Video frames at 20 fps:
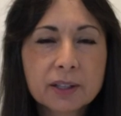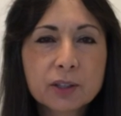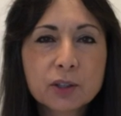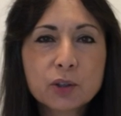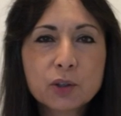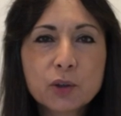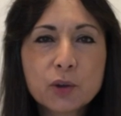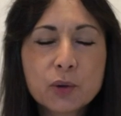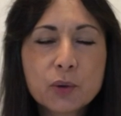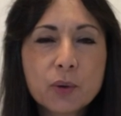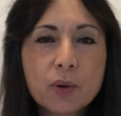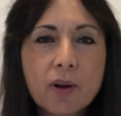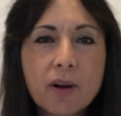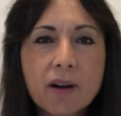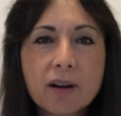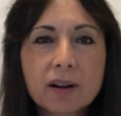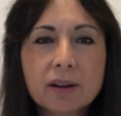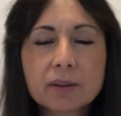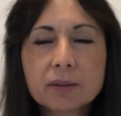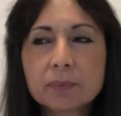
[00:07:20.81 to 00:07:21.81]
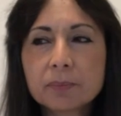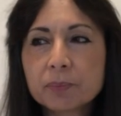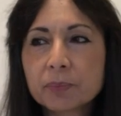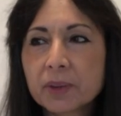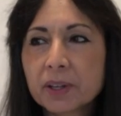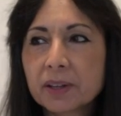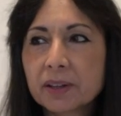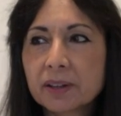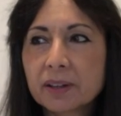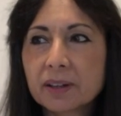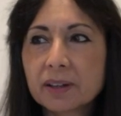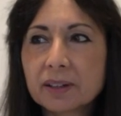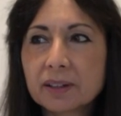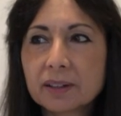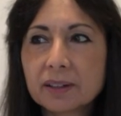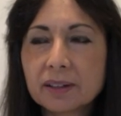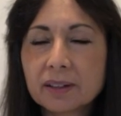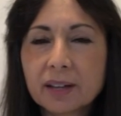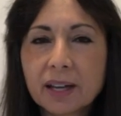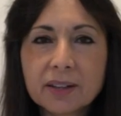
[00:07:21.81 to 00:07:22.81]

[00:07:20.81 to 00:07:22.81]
You know our uh,